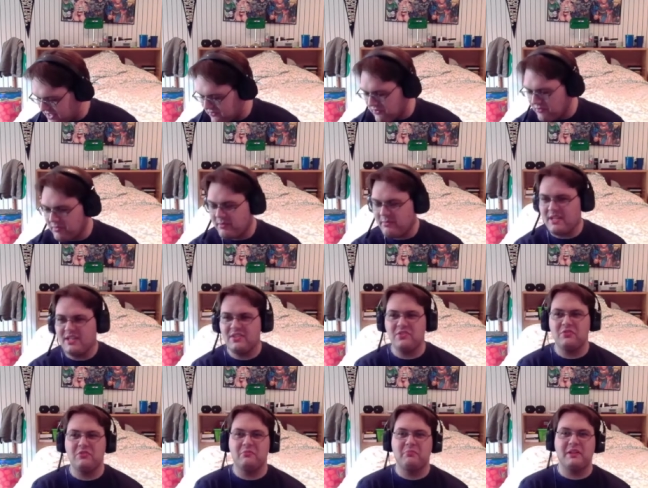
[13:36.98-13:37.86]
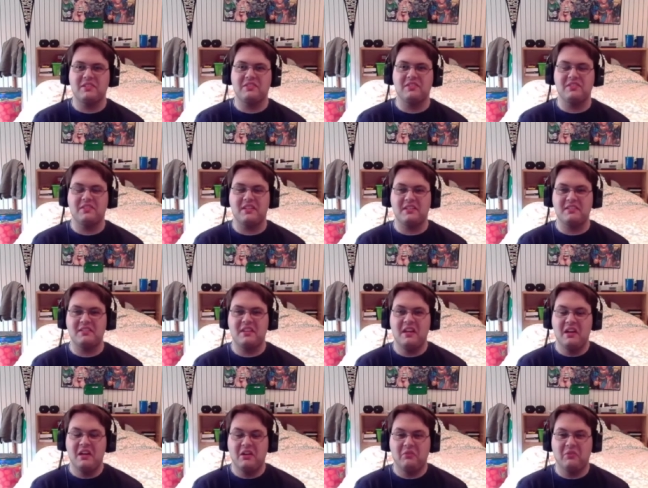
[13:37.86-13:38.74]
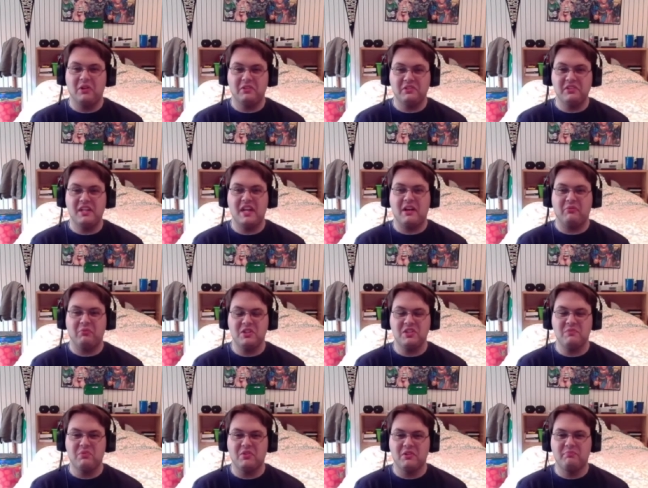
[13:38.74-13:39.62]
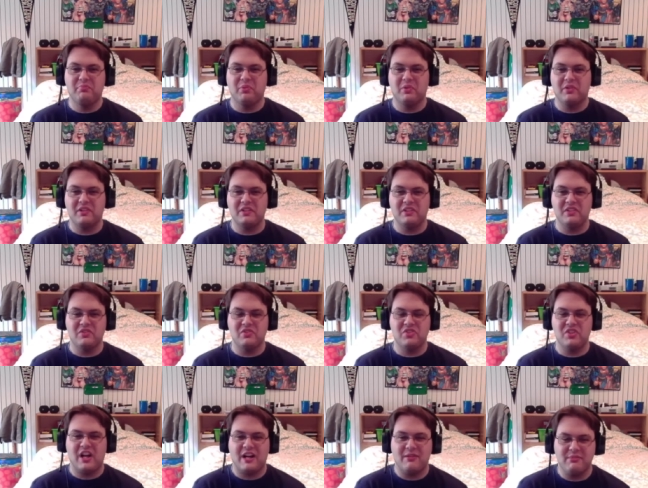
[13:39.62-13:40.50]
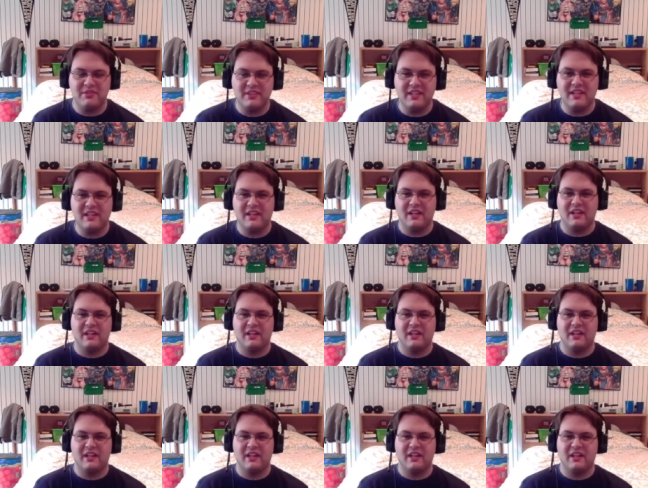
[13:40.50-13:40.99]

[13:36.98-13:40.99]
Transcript: from Mimizu, it basically says, well, what's more important, your job or this?